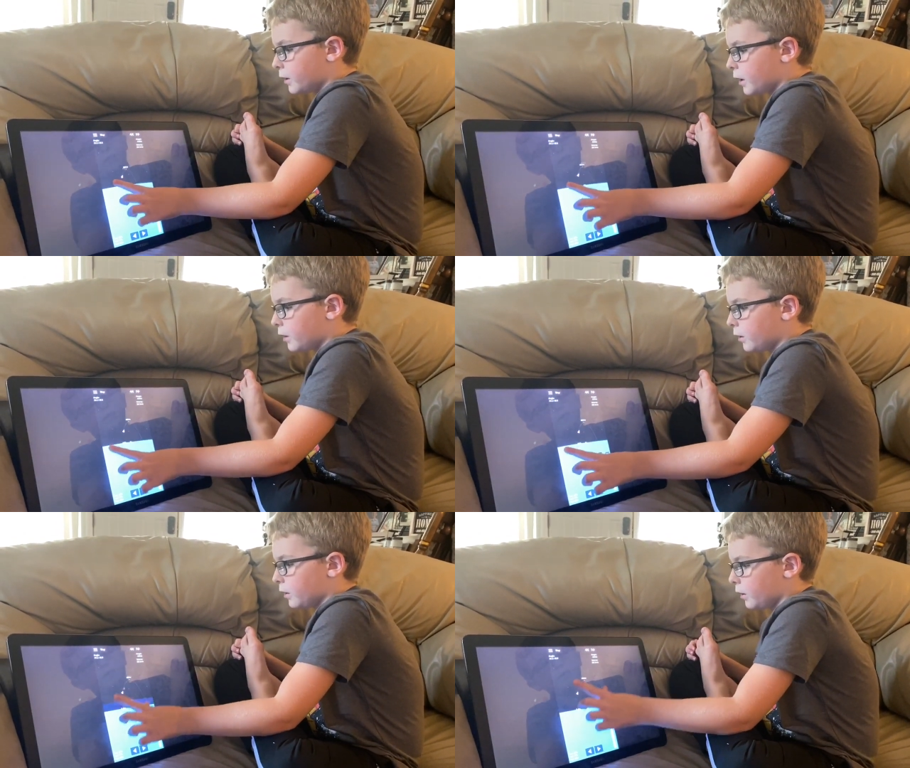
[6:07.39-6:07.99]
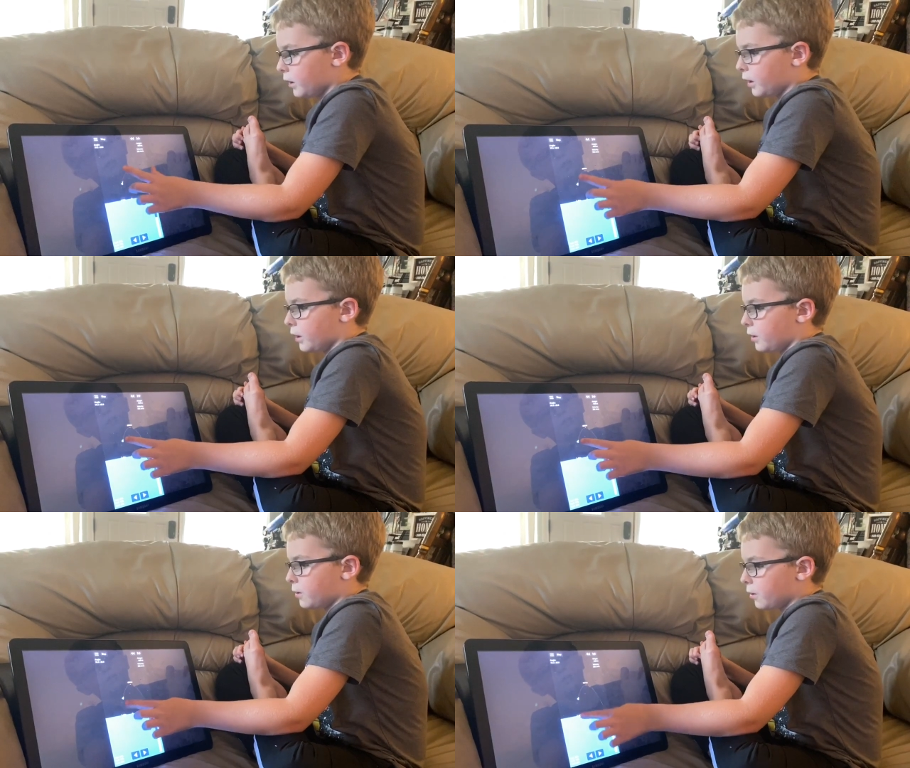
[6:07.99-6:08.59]
then it'll
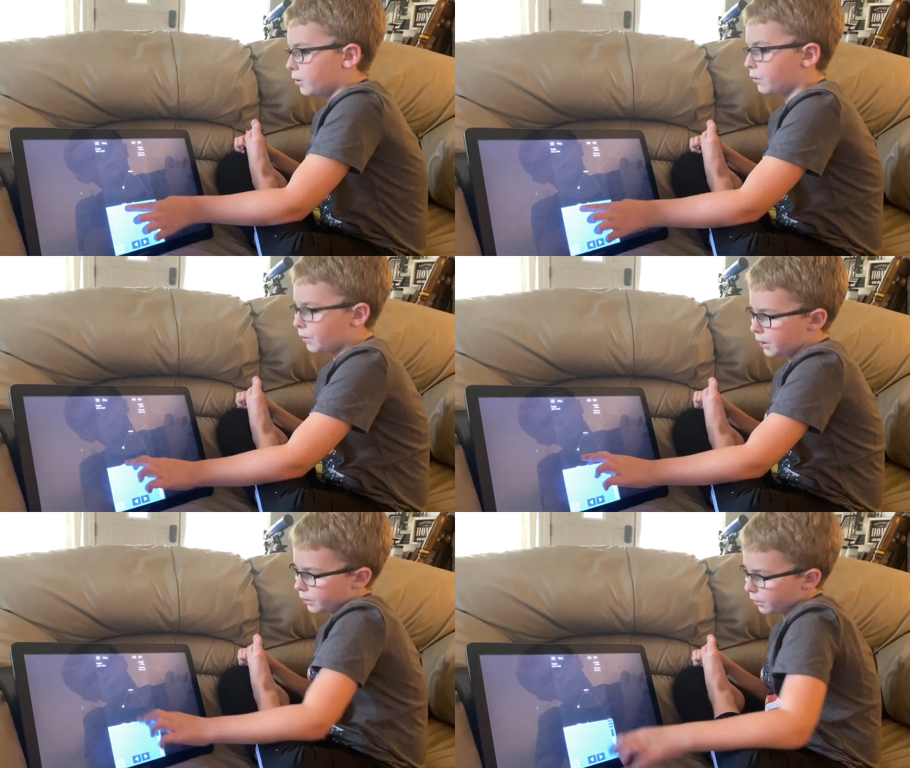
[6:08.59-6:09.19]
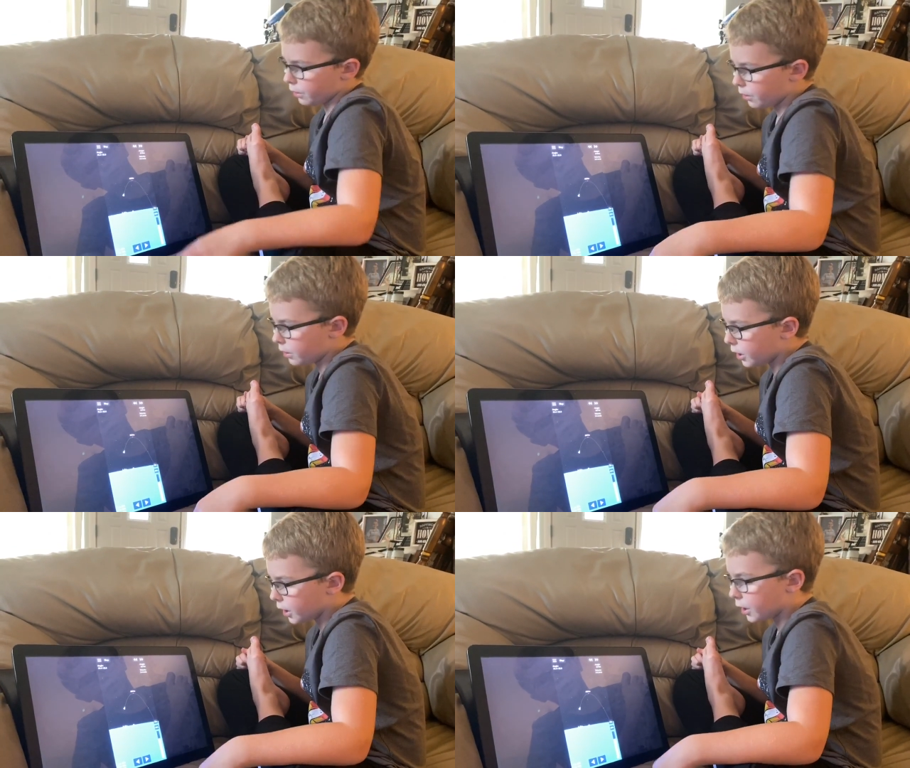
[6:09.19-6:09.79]
show you what your
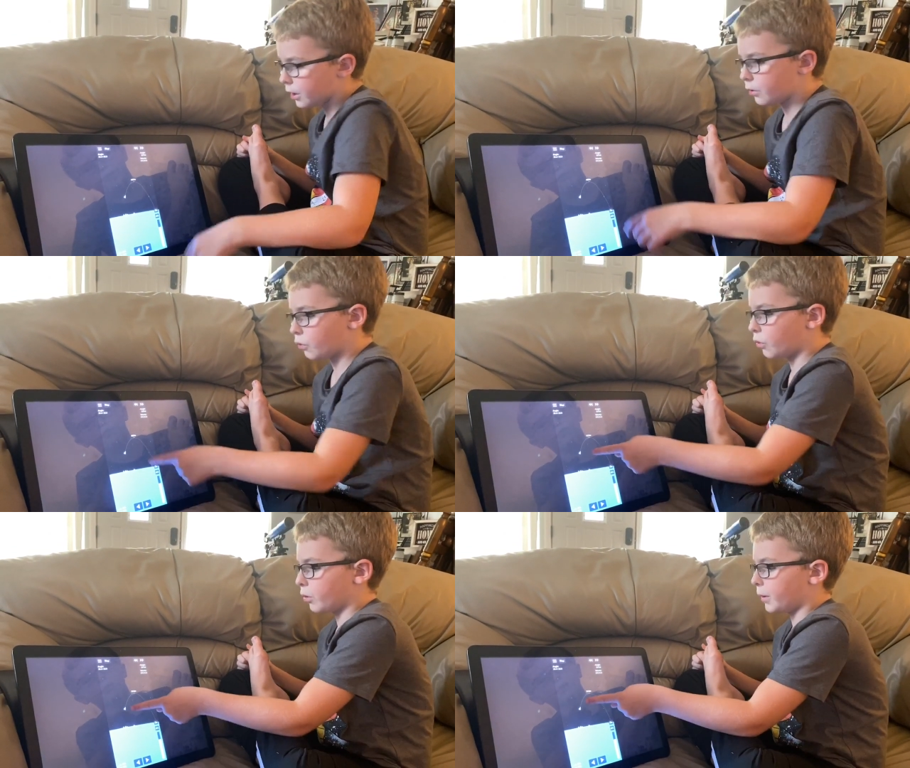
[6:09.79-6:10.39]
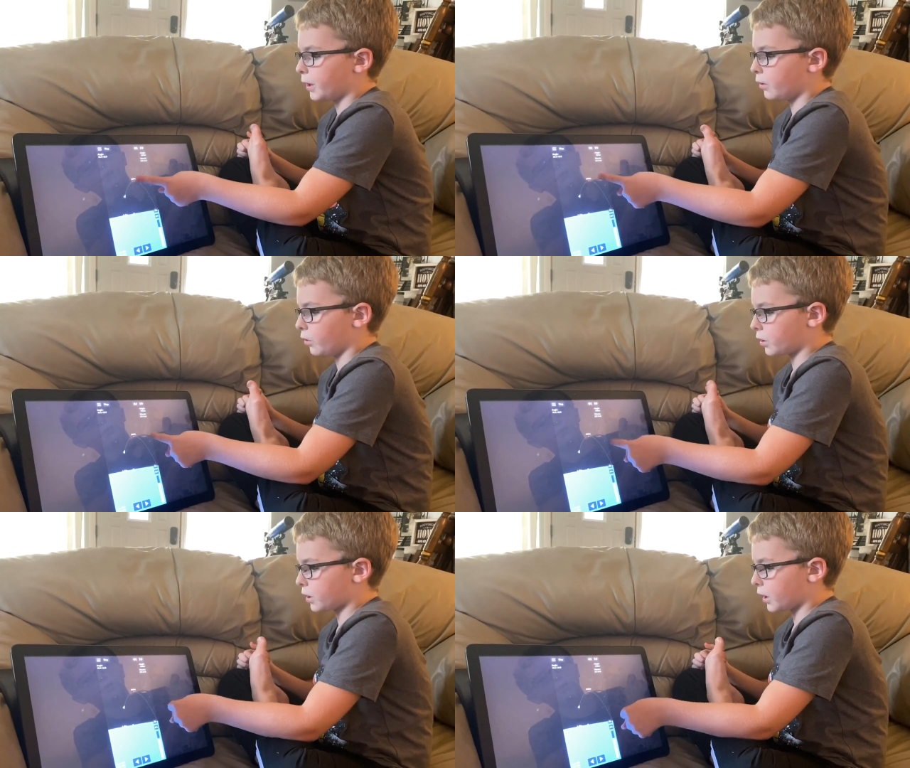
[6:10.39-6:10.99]
orbit
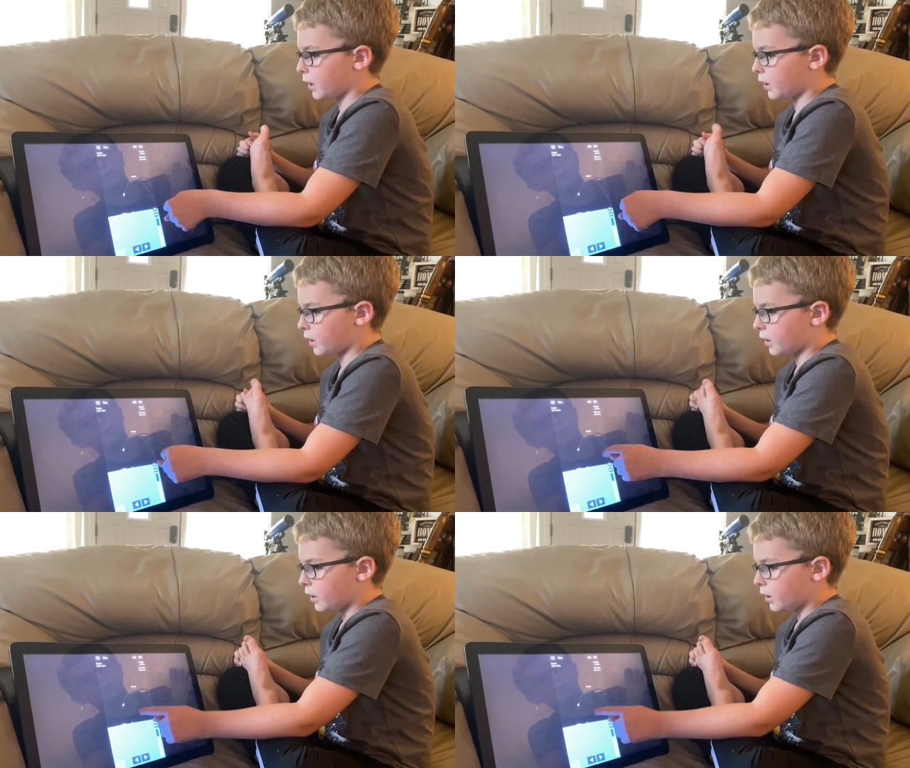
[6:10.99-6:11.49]
looks like.